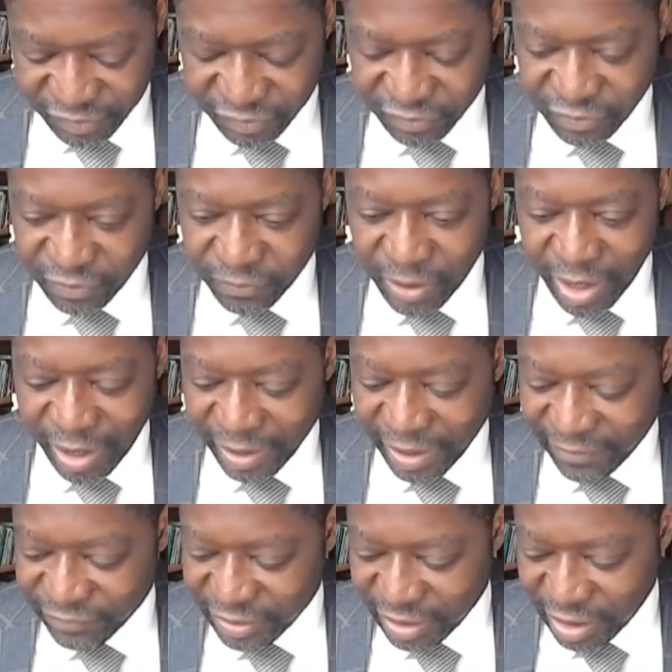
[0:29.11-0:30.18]
And so I
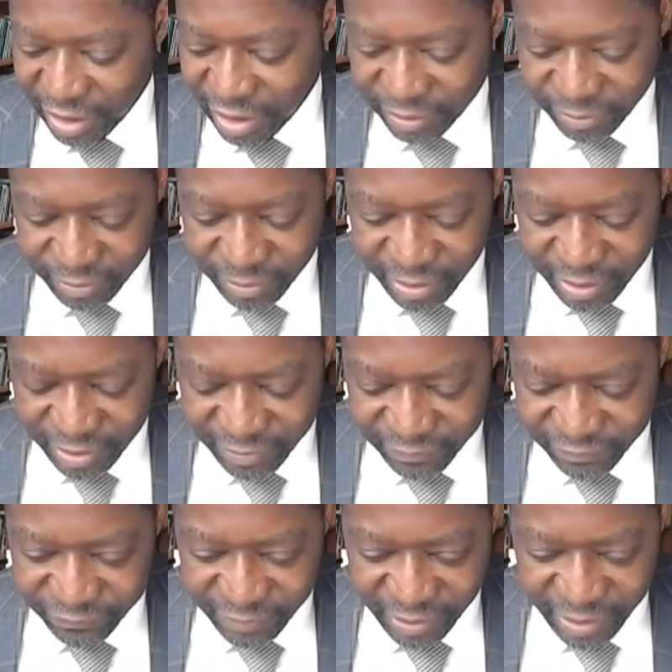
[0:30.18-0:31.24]
have the honor
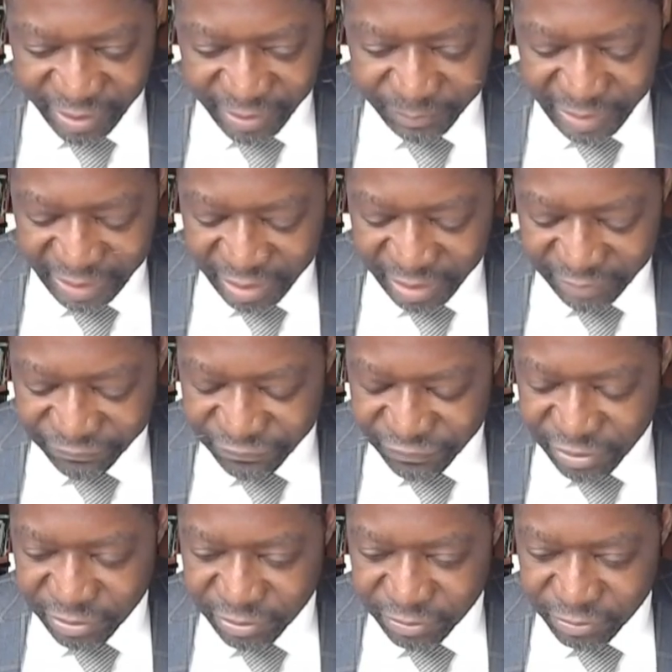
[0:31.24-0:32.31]
of making a
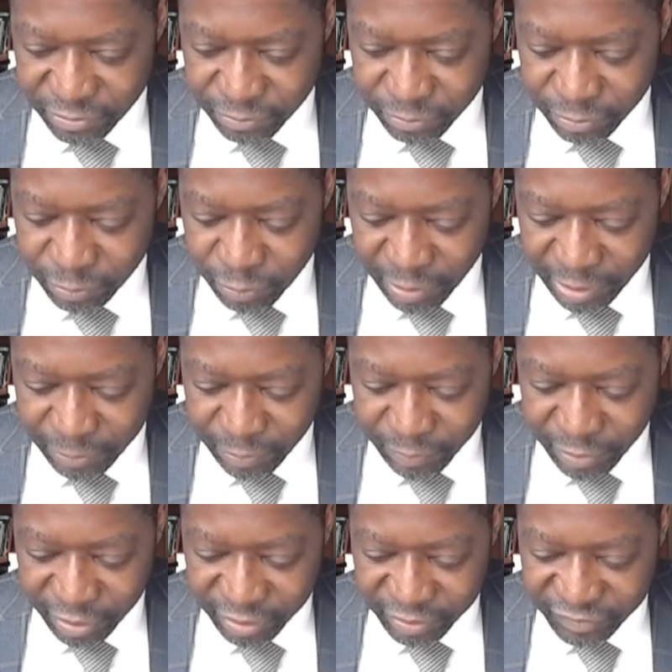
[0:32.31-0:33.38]
few quick
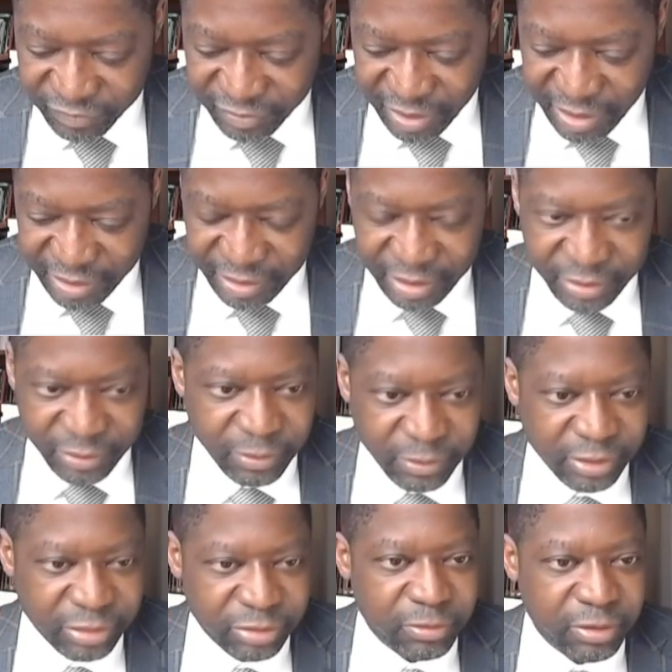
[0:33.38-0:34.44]
remarks and then
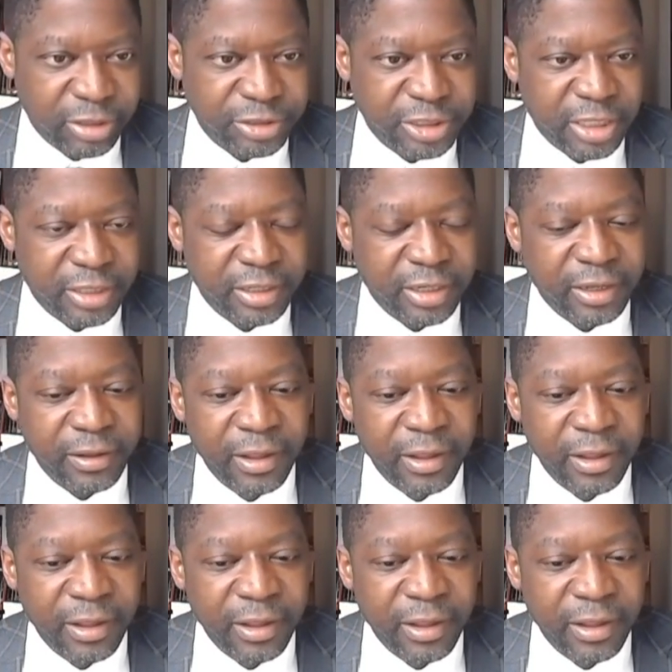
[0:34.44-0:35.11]
going through our agenda.